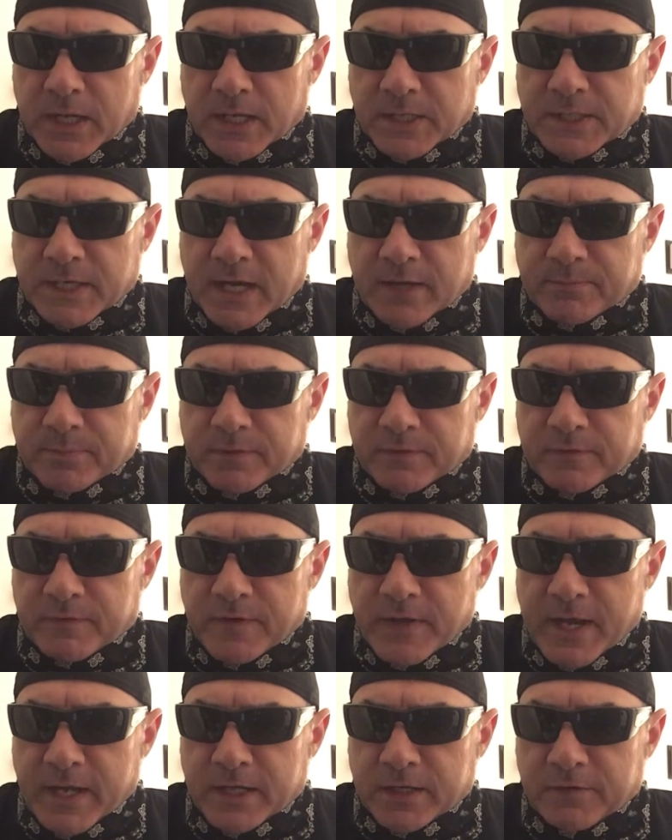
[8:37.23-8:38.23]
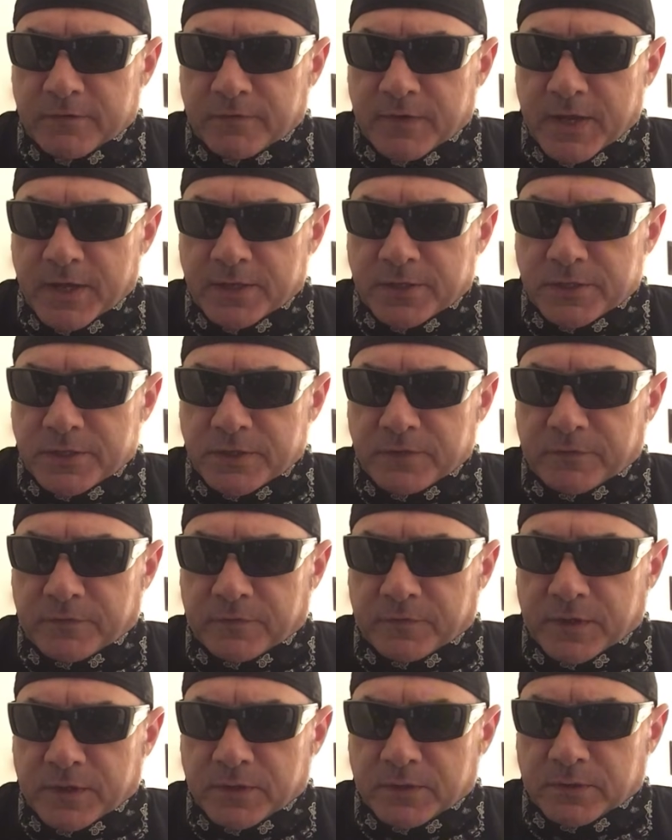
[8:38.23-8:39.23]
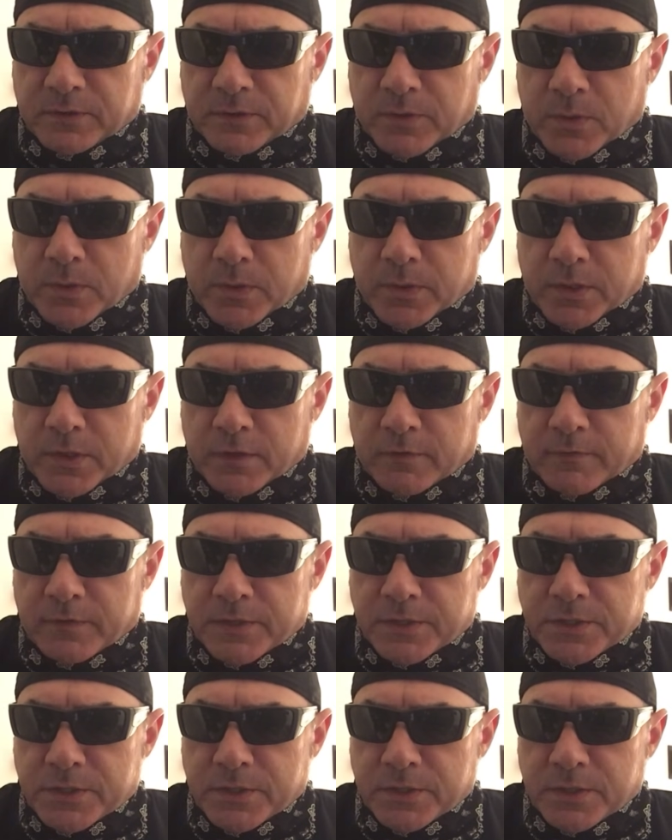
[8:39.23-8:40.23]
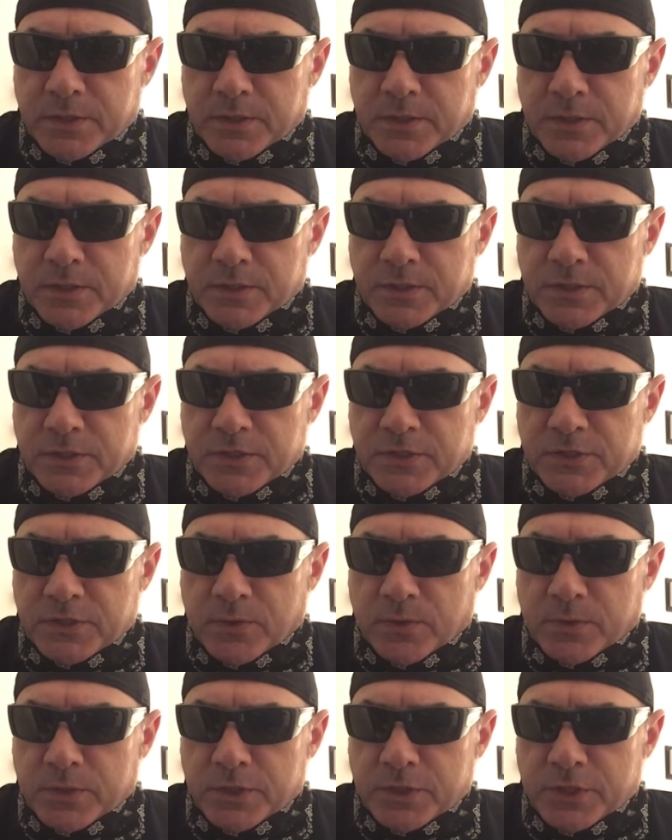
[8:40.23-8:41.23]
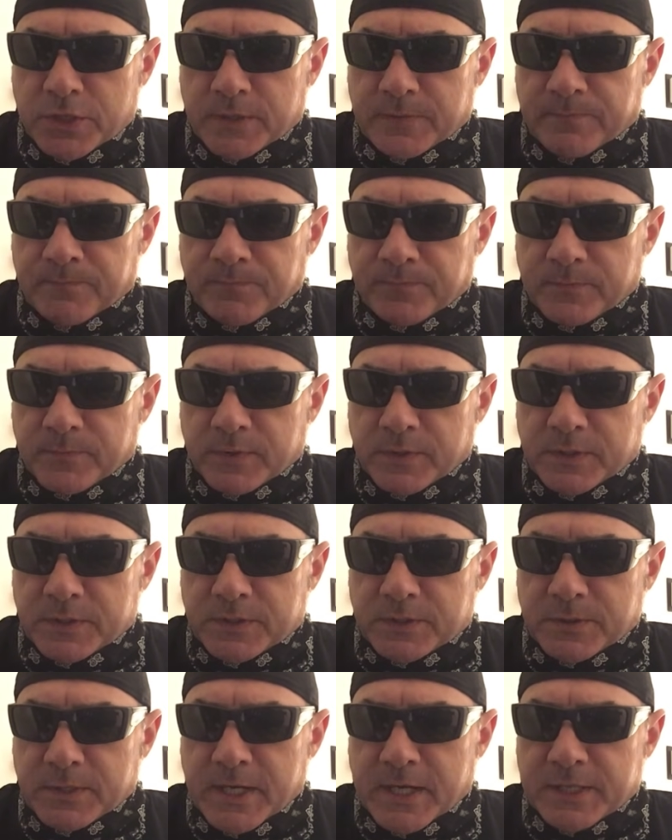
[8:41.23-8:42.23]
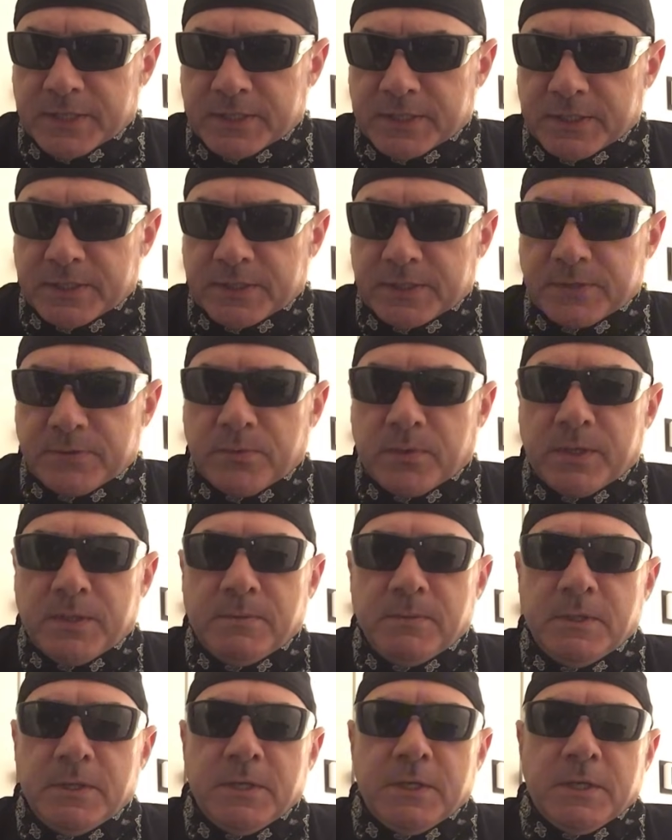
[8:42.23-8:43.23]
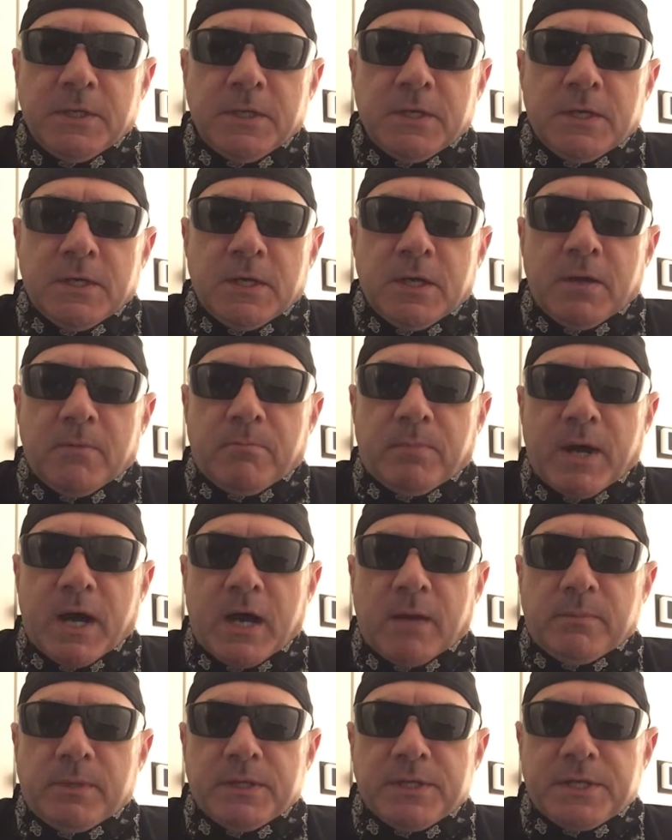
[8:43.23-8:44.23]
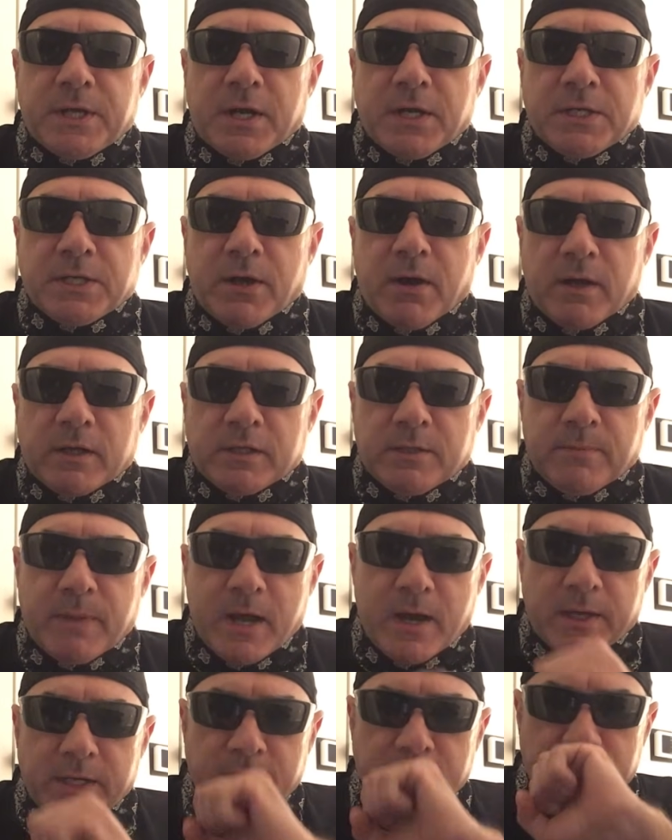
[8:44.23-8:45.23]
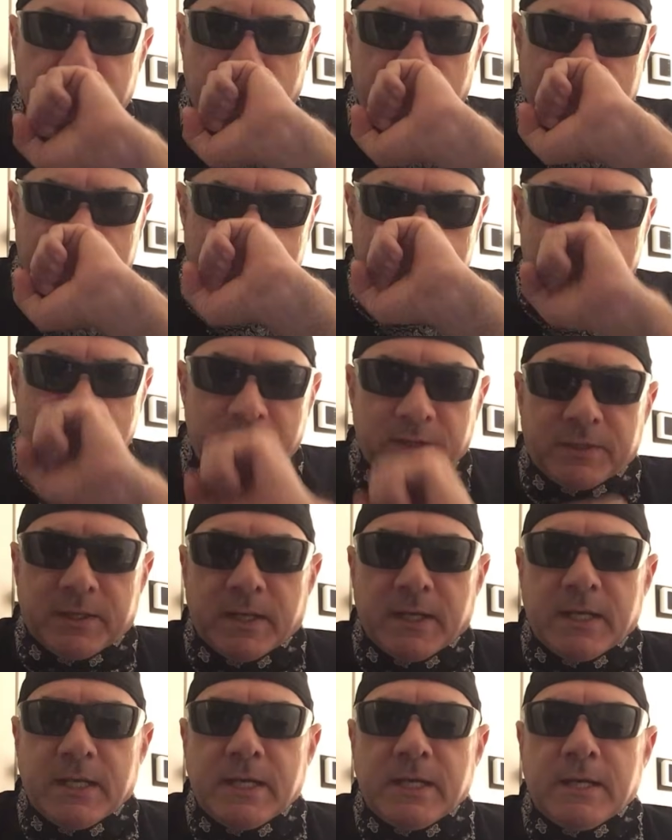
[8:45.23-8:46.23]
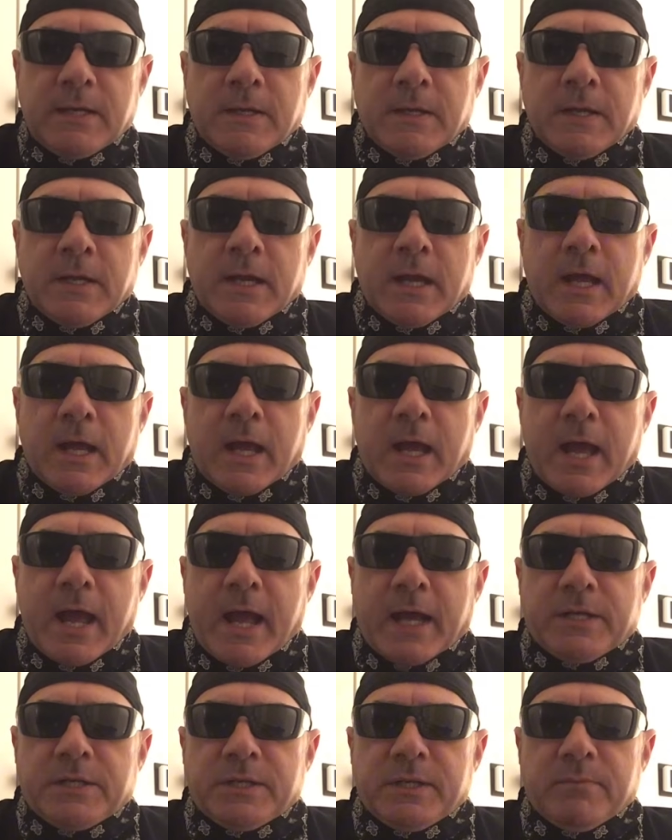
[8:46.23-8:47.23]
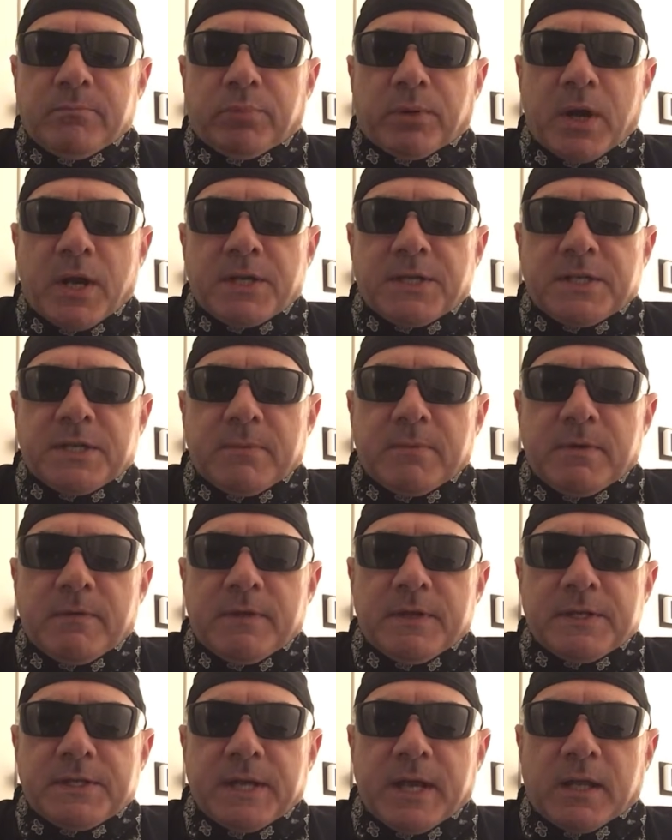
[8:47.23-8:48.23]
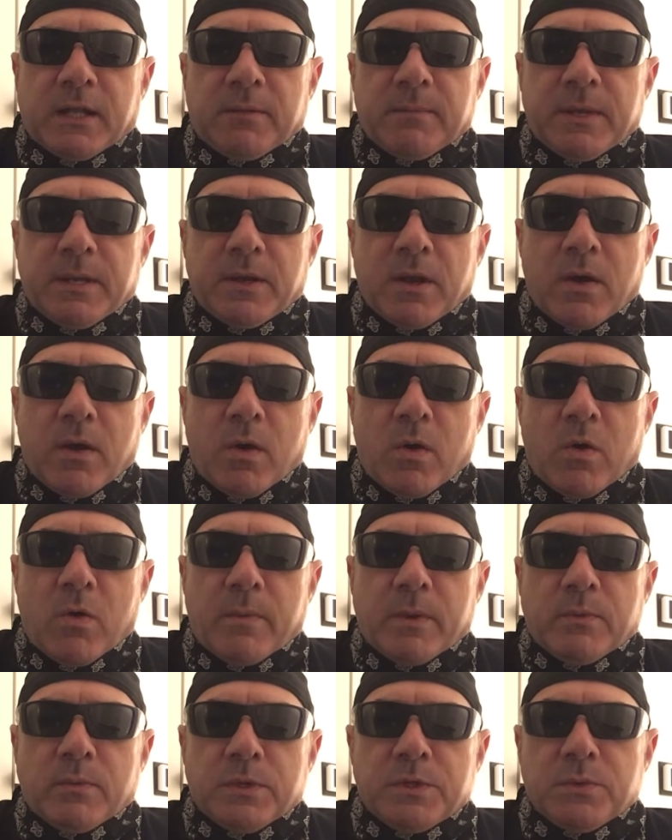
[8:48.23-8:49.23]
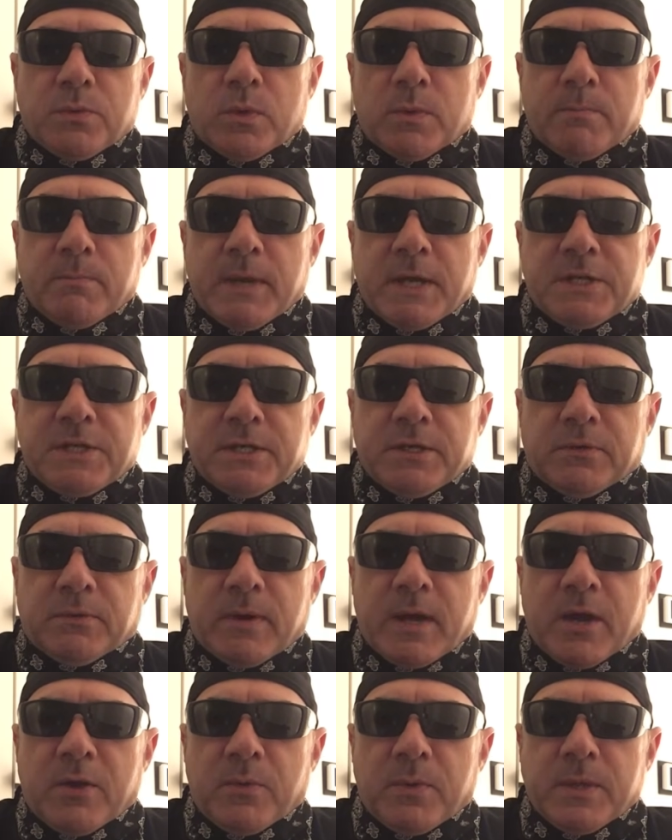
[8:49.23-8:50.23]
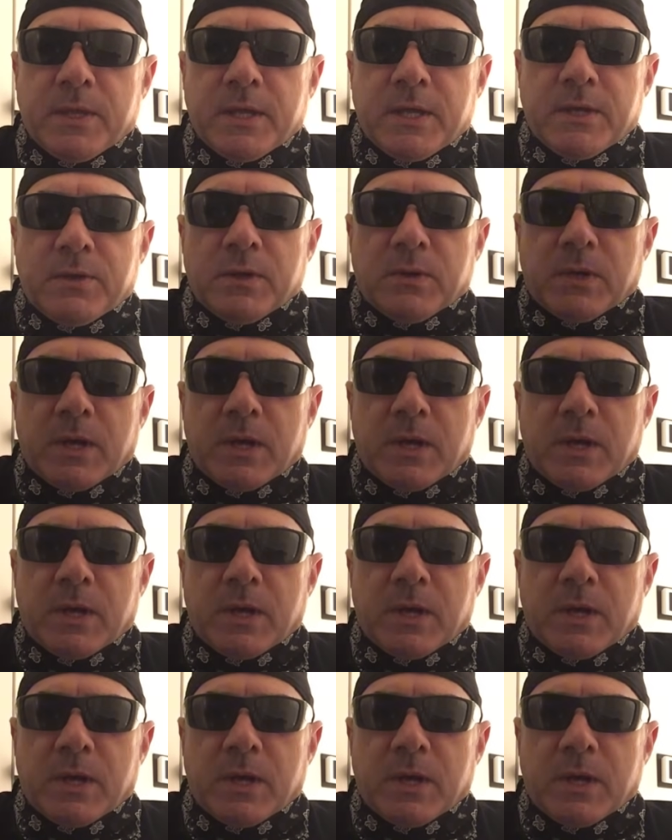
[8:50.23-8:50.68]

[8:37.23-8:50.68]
a type of negative energy field or curvature distortion. So yes, this is what Bob Lazar talked about. He talked about that he actually brought some of this element home and was messing around with it